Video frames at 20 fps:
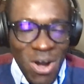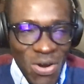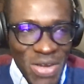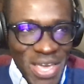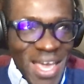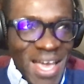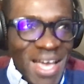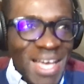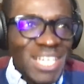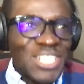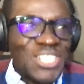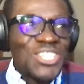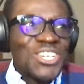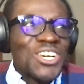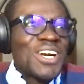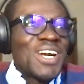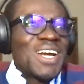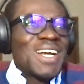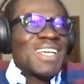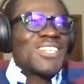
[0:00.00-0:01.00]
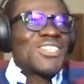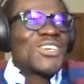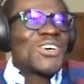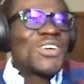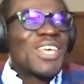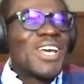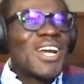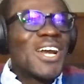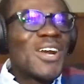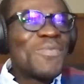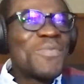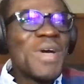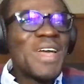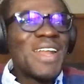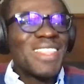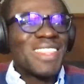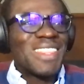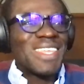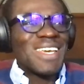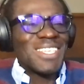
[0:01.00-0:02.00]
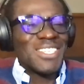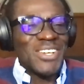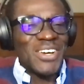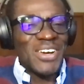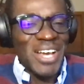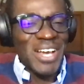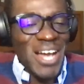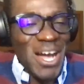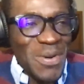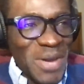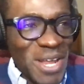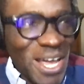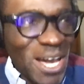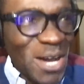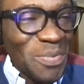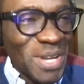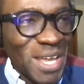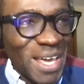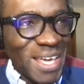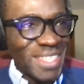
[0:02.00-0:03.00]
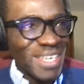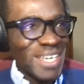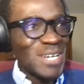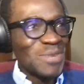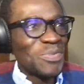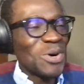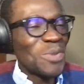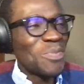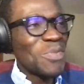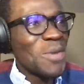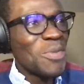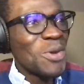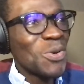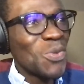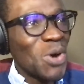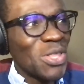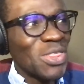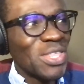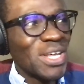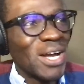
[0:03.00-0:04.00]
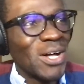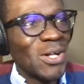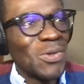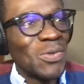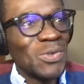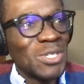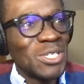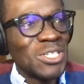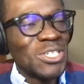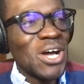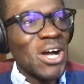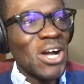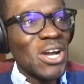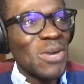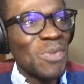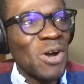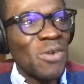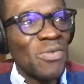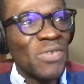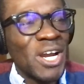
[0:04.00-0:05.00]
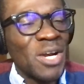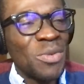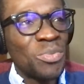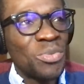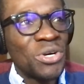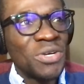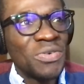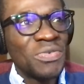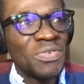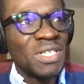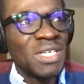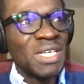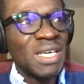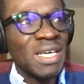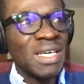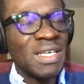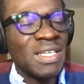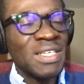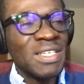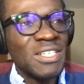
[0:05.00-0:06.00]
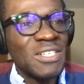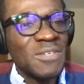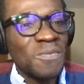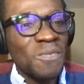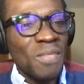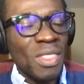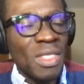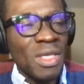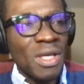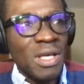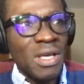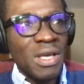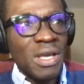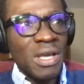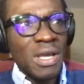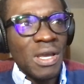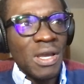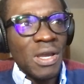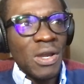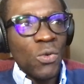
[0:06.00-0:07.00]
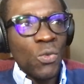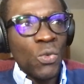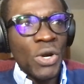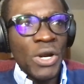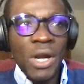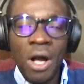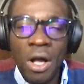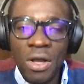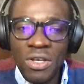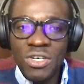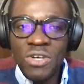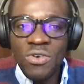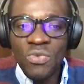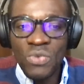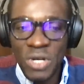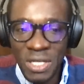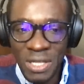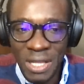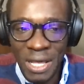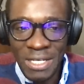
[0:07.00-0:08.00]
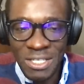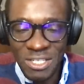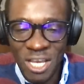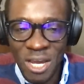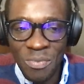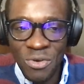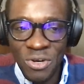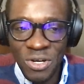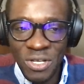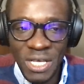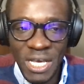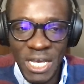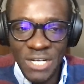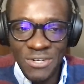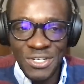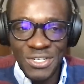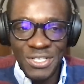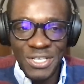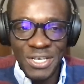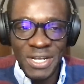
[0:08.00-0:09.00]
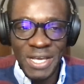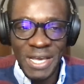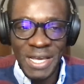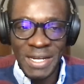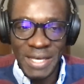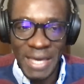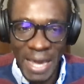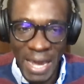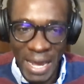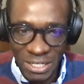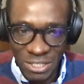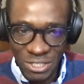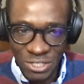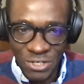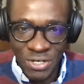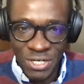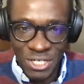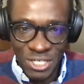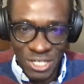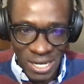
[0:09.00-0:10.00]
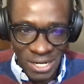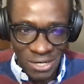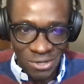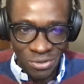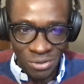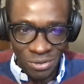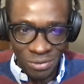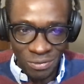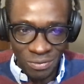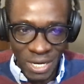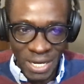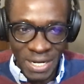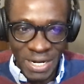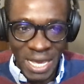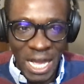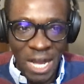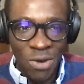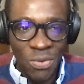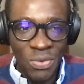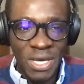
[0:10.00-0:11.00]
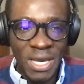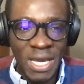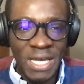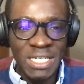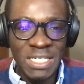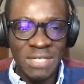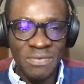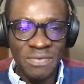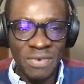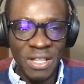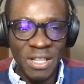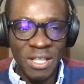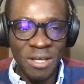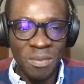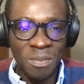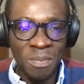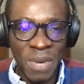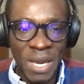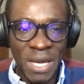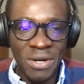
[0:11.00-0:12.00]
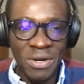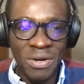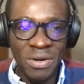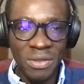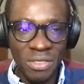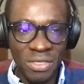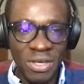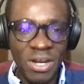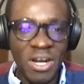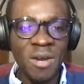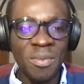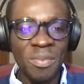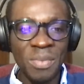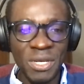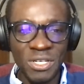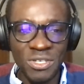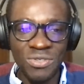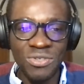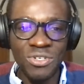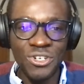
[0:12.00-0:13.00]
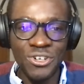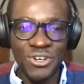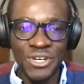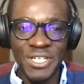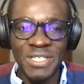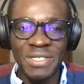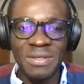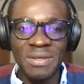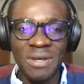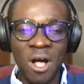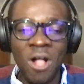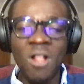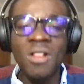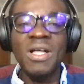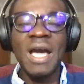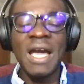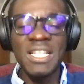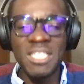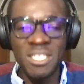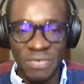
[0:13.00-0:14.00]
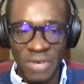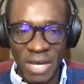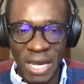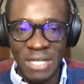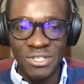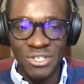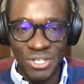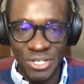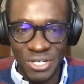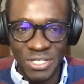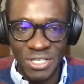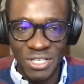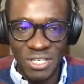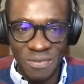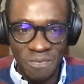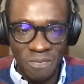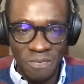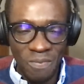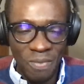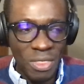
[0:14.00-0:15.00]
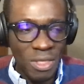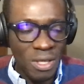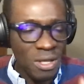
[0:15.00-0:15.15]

Oh yeah, sure. So there are many things that are coming up, Nathan. But maybe one that I'll talk about very briefly is we're also realizing I'm really interested in cancer in general and how we can develop better therapies to treat all kinds of cancers.